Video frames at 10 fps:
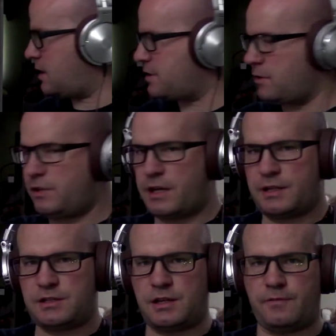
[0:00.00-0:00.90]
a lot of
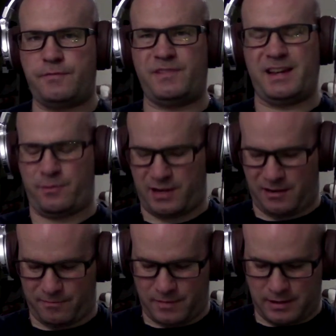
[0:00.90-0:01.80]
stuff like what I'm
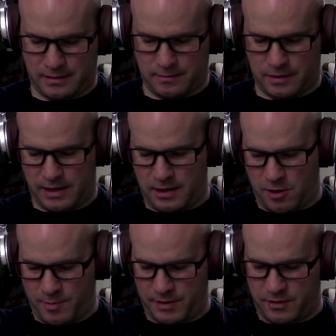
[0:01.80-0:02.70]
kind of
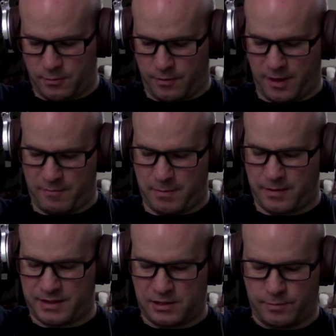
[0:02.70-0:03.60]
hoping to do with like maybe this
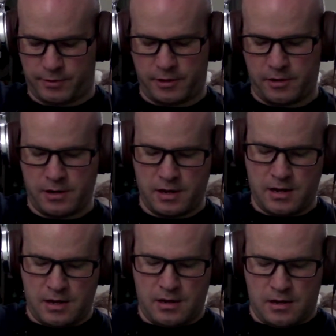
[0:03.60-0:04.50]
computer.
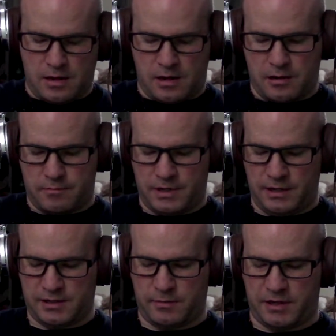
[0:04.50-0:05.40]
He does
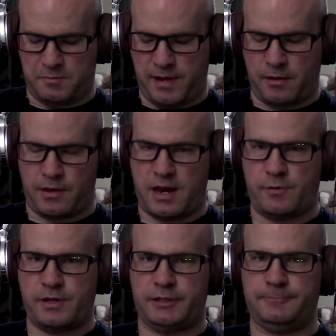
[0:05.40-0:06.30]
it much better than I
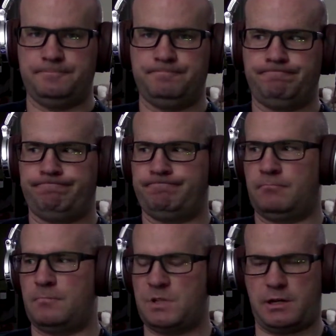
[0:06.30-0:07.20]
will.
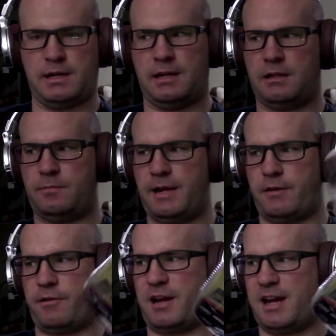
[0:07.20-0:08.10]
Sorry, in the
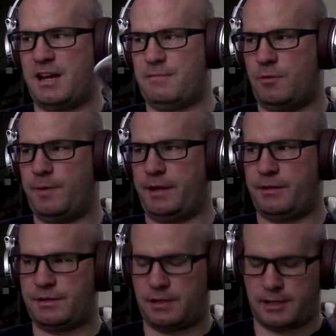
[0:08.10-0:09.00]
background I am opening
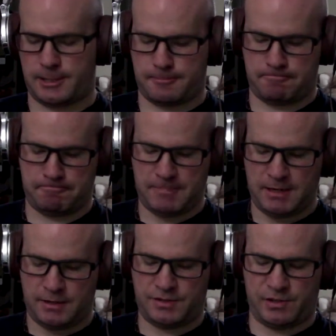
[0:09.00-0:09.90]
this
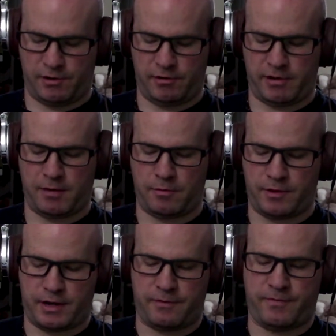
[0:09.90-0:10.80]
serial cable that
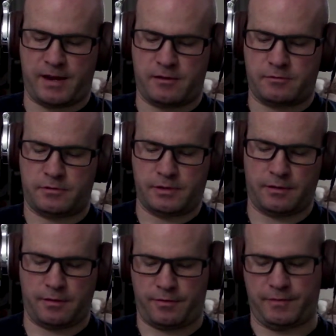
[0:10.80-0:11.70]
I found
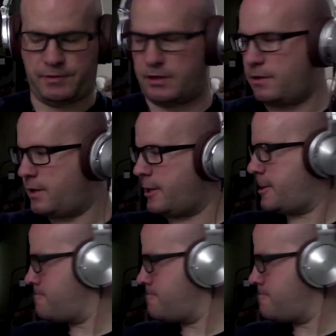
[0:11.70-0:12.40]
thrifting again.